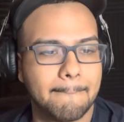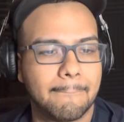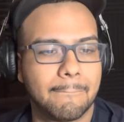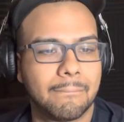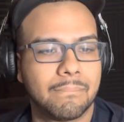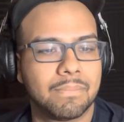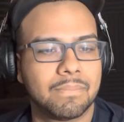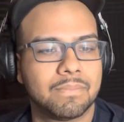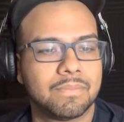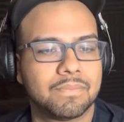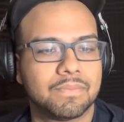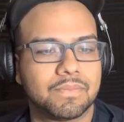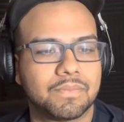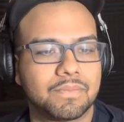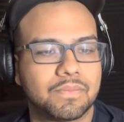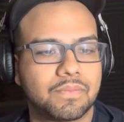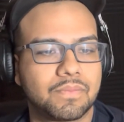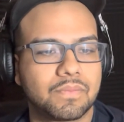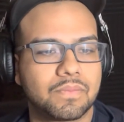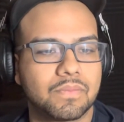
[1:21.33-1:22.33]

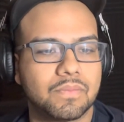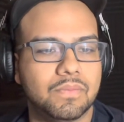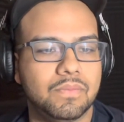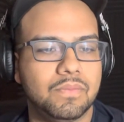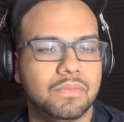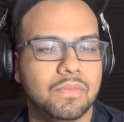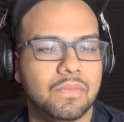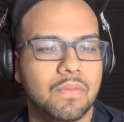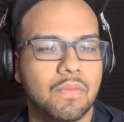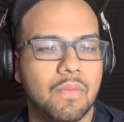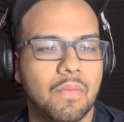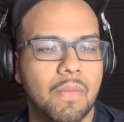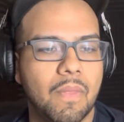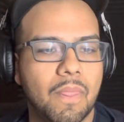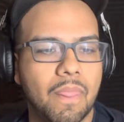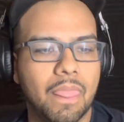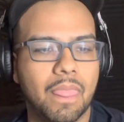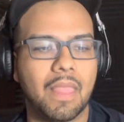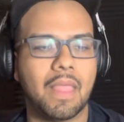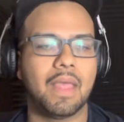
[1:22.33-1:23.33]

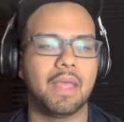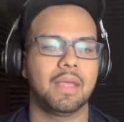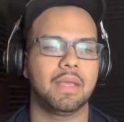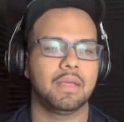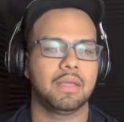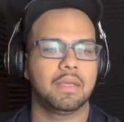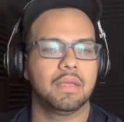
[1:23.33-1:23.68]
Nobody speaks.